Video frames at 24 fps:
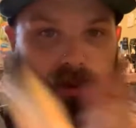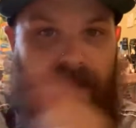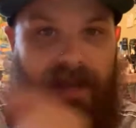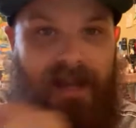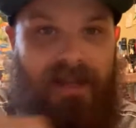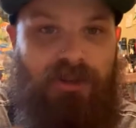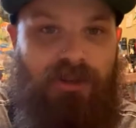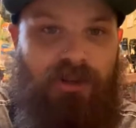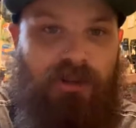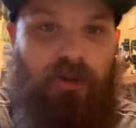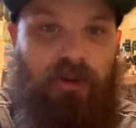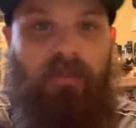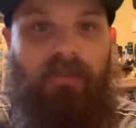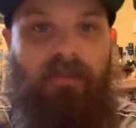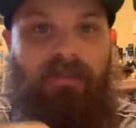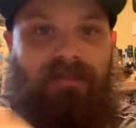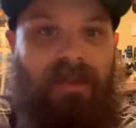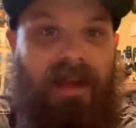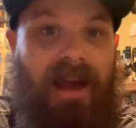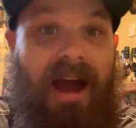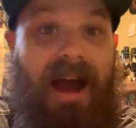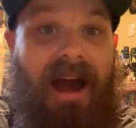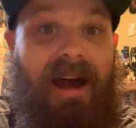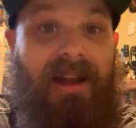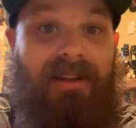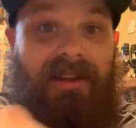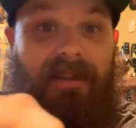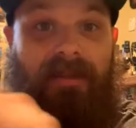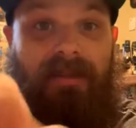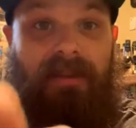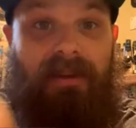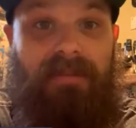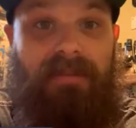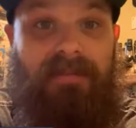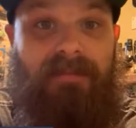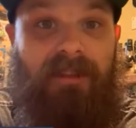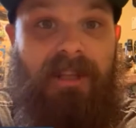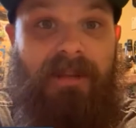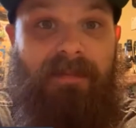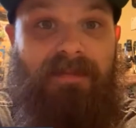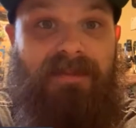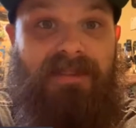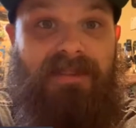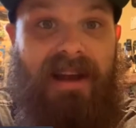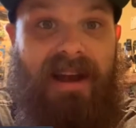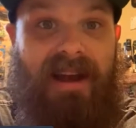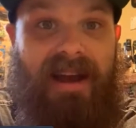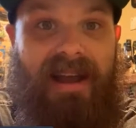will catch you on the
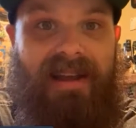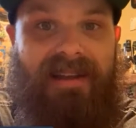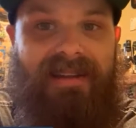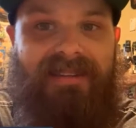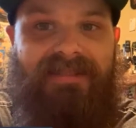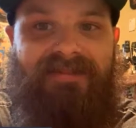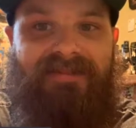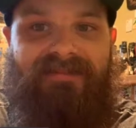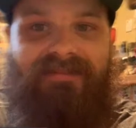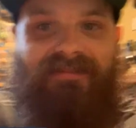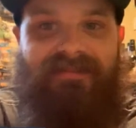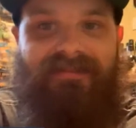flip side.